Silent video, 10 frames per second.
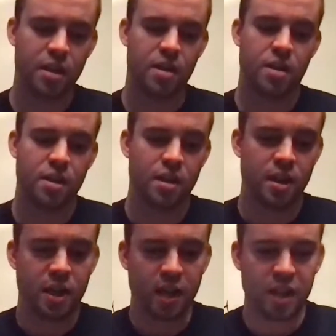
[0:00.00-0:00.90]
uh,
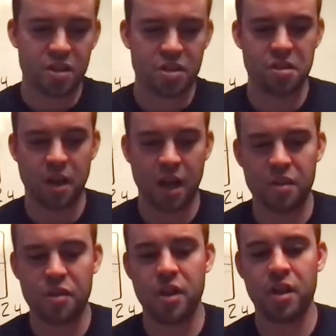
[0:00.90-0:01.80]
it's. I
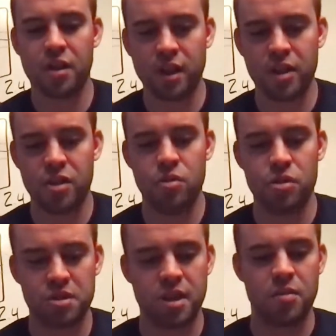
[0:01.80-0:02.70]
think, like you just
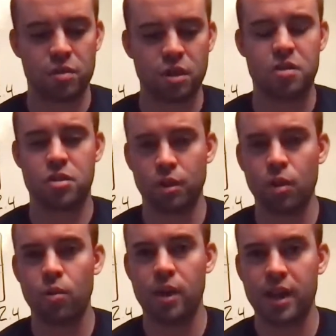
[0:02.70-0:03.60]
said, it was. It's
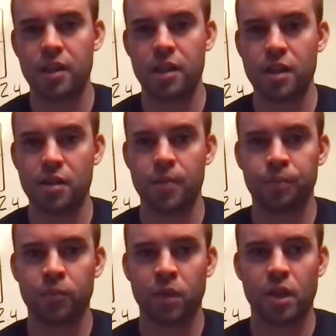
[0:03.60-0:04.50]
slowly getting there,
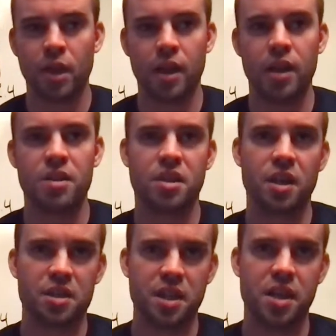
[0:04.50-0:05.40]
and it, it's
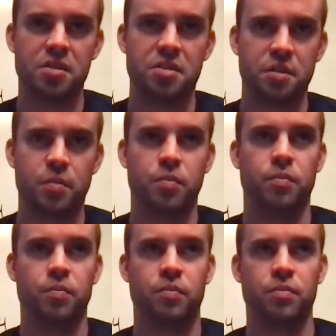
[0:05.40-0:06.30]
going to take
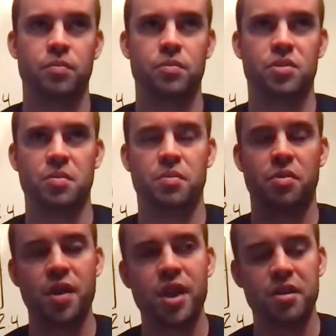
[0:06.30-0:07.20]
some some
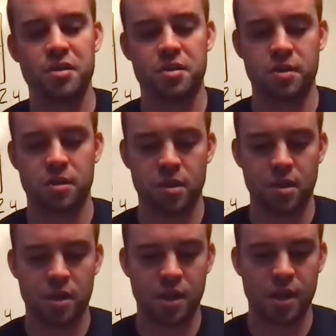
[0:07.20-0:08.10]
things
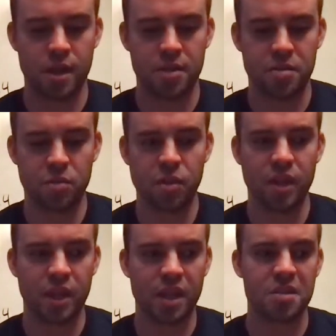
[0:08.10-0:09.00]
uh, to really
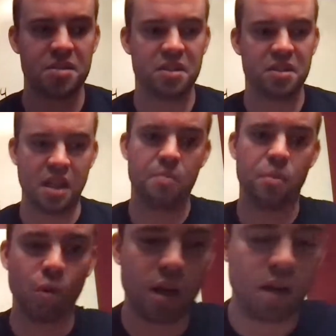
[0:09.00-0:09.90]
get us to that
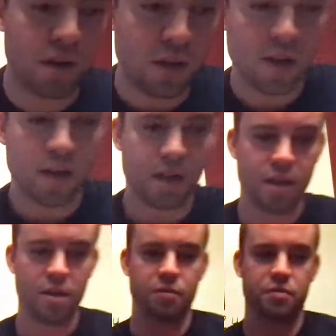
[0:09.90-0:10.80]
point
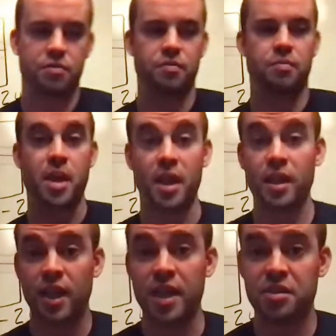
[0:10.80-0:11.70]
of being
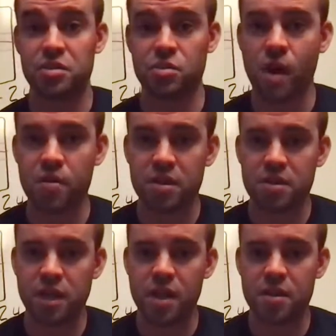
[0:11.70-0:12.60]
like the surrounding
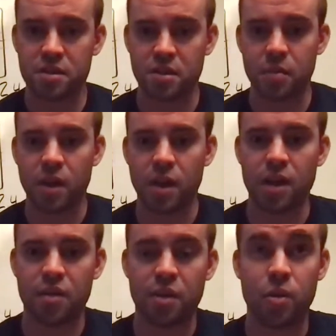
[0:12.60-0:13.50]
states. I mean,
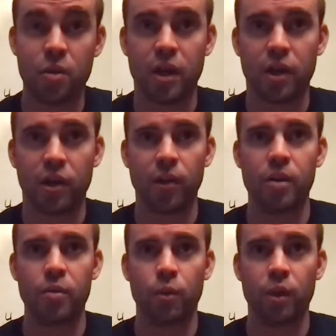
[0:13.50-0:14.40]
mm-hmm. I, I think we can
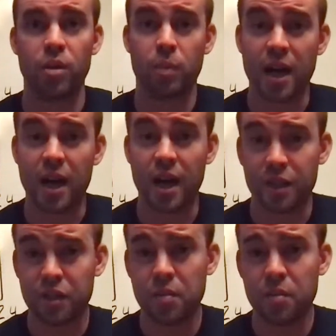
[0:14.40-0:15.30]
agree we're
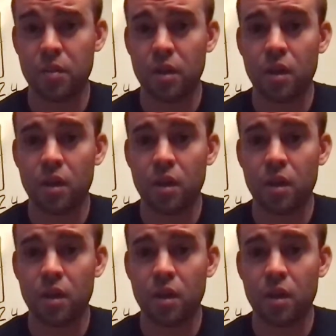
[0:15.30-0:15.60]
behind them,